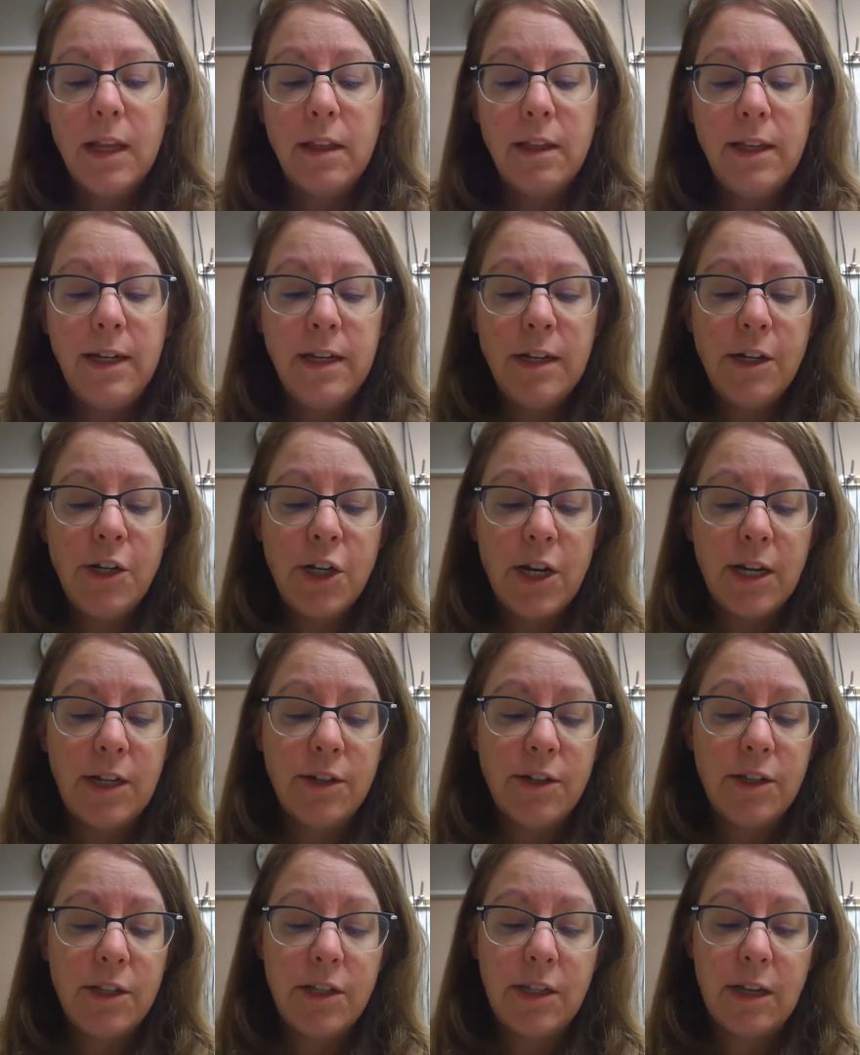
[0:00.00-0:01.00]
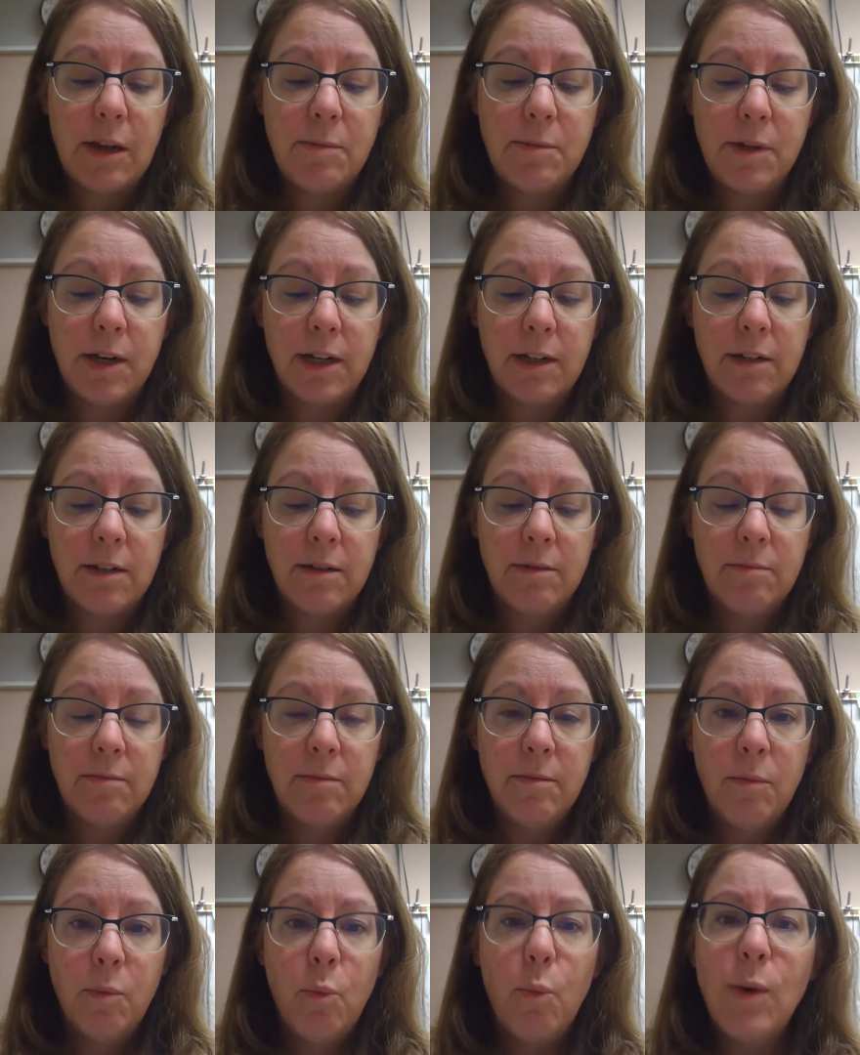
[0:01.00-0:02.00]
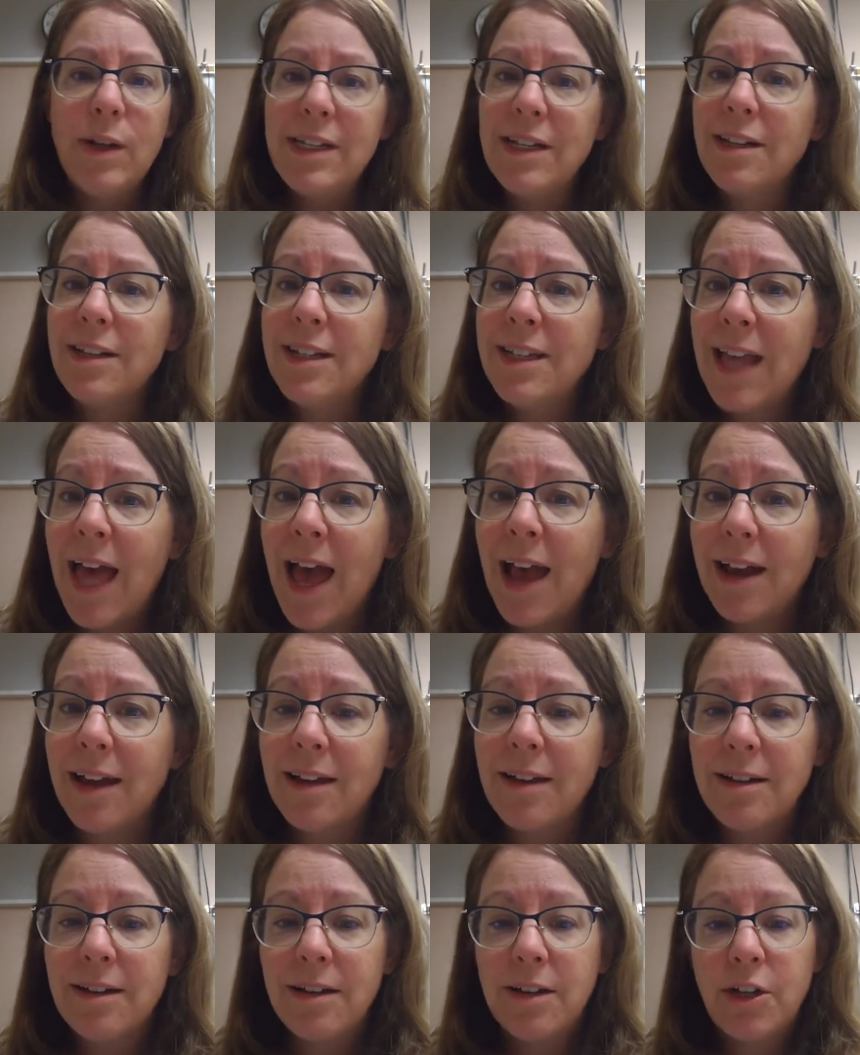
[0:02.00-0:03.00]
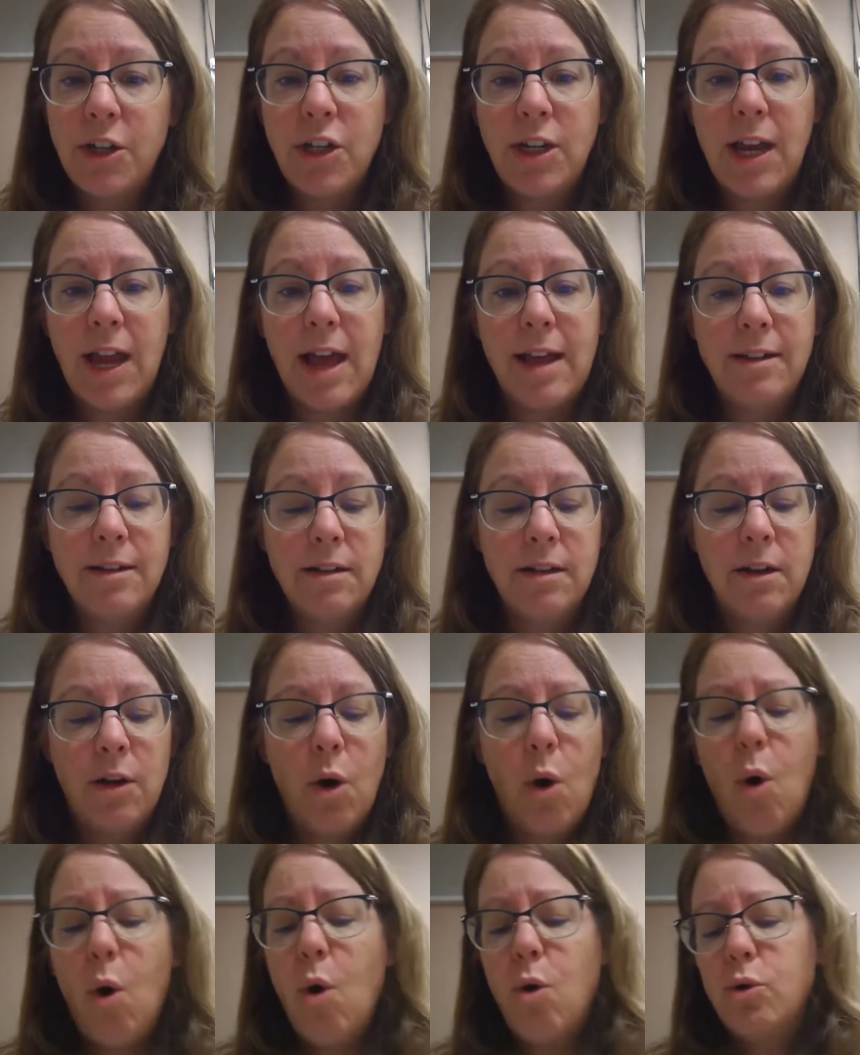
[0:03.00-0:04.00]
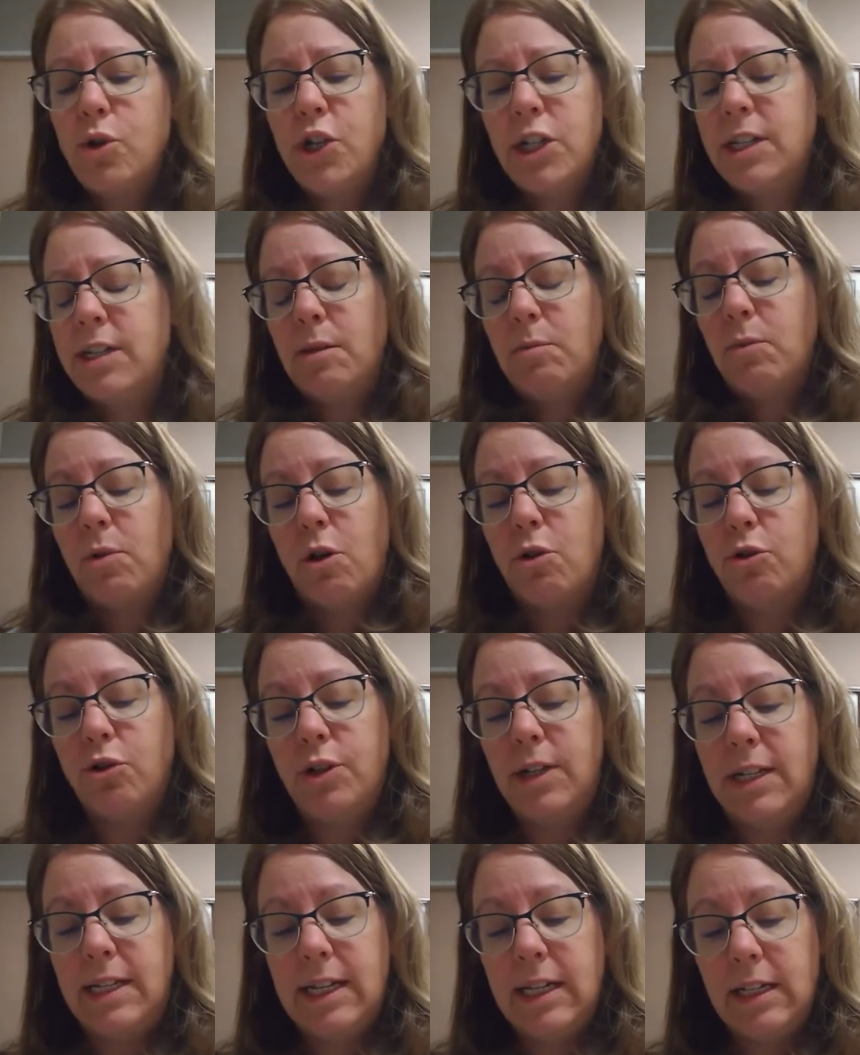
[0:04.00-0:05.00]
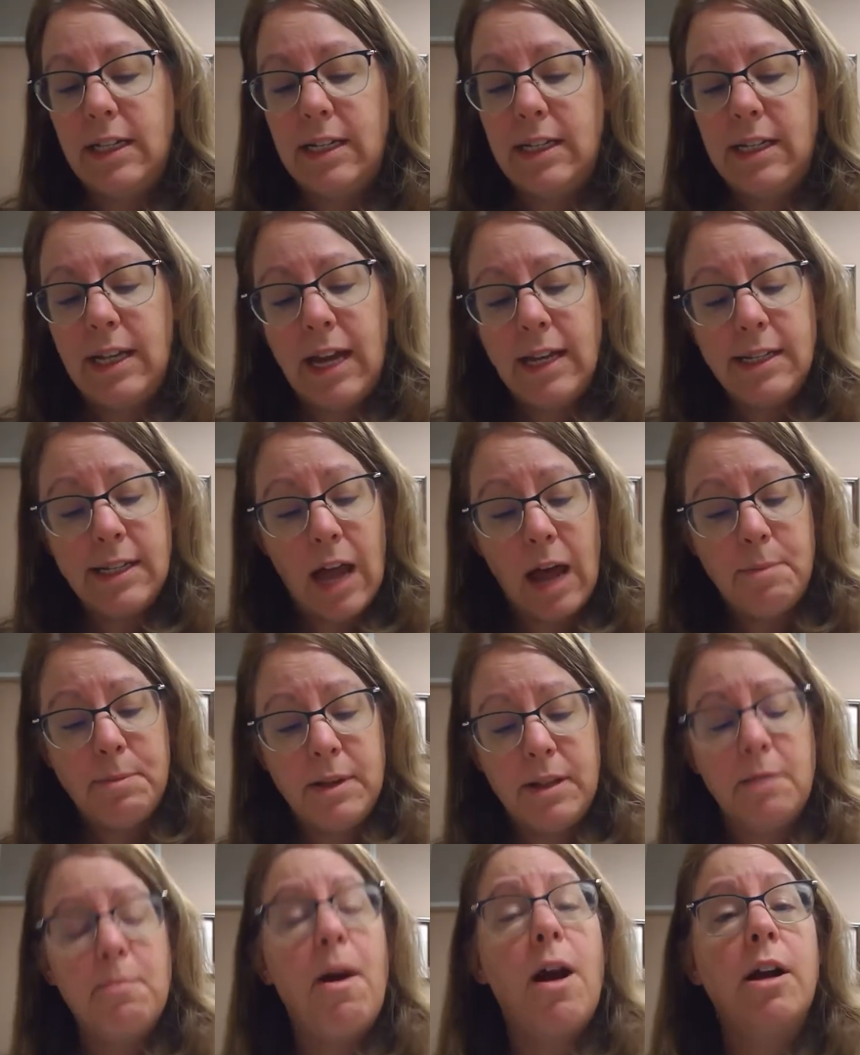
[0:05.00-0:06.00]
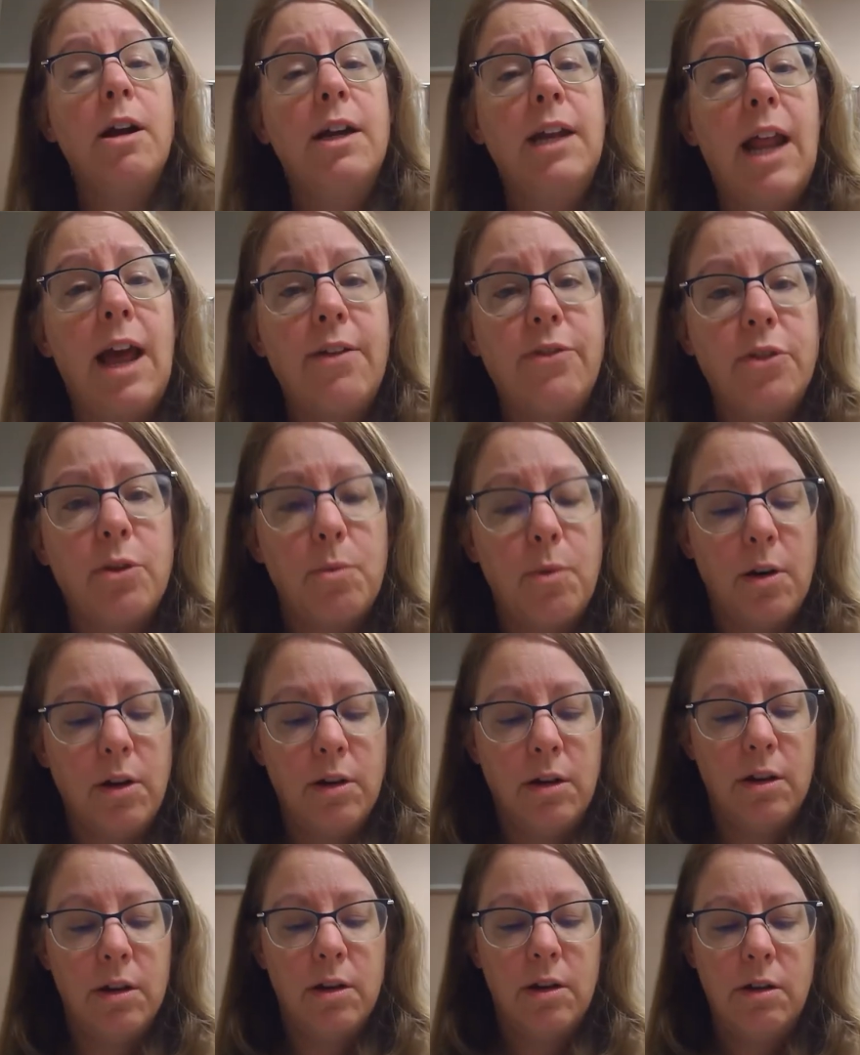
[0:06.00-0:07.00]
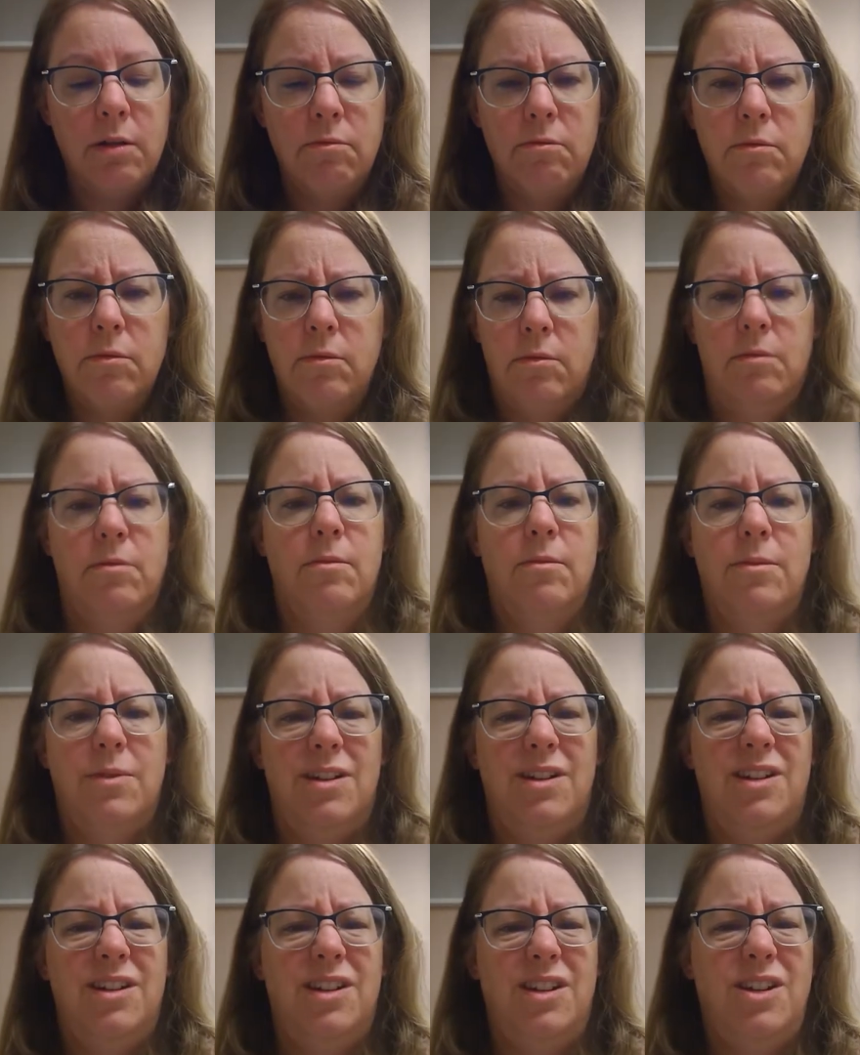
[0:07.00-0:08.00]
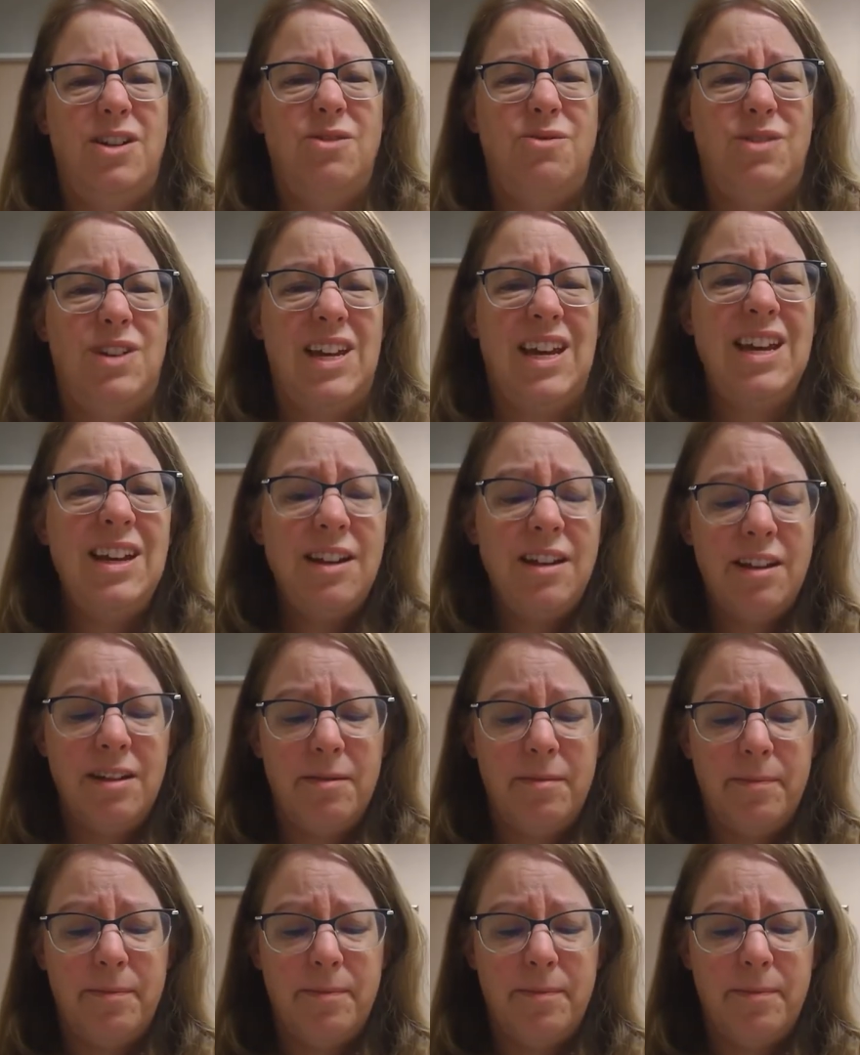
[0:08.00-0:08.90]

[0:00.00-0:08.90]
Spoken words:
Lina changed the subject. "What's in the sack?" she asked. "Oh, just some groceries," said Lizzie. "I stopped at the market after work." "You did?"